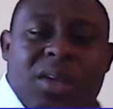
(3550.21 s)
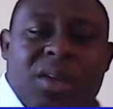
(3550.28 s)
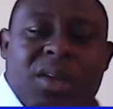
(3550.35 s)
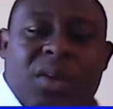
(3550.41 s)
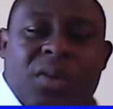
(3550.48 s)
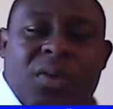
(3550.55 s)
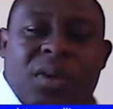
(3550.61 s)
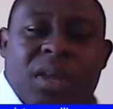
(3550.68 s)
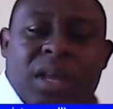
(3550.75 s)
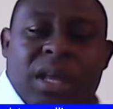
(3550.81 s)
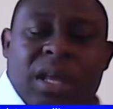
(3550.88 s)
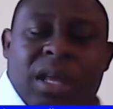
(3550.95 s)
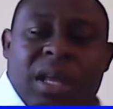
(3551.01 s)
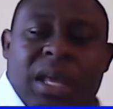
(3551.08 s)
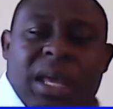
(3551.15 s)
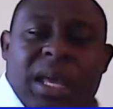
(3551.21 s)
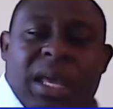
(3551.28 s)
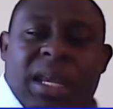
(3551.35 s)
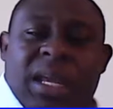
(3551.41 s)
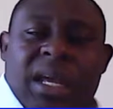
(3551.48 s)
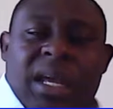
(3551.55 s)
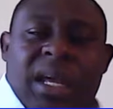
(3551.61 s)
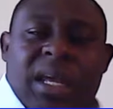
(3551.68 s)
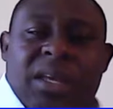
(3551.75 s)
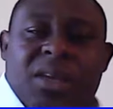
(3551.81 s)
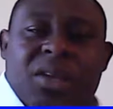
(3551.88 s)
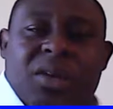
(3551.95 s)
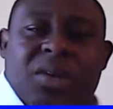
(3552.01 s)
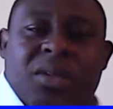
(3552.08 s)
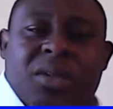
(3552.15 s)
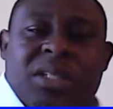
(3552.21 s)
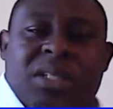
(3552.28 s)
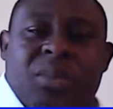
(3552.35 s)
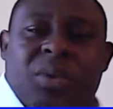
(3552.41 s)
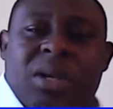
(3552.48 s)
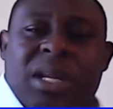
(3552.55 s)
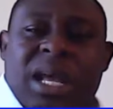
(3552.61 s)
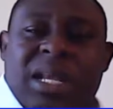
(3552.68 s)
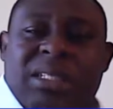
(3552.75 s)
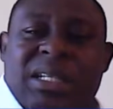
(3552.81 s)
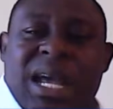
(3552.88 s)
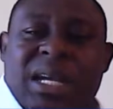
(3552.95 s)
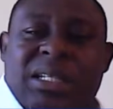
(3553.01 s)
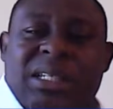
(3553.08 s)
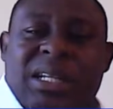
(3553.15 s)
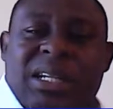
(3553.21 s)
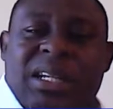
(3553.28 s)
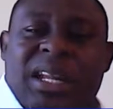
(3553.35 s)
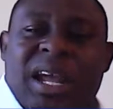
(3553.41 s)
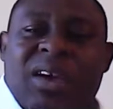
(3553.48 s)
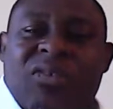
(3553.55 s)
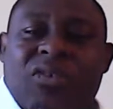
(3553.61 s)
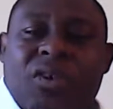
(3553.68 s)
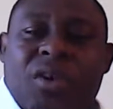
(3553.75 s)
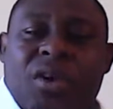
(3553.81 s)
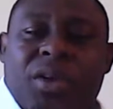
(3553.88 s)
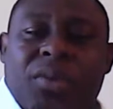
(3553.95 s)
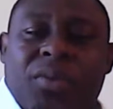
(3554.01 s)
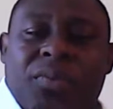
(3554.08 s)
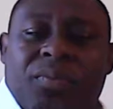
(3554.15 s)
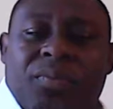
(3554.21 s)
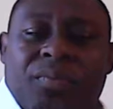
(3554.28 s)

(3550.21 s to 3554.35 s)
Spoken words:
you know, and someone that's actually there for you.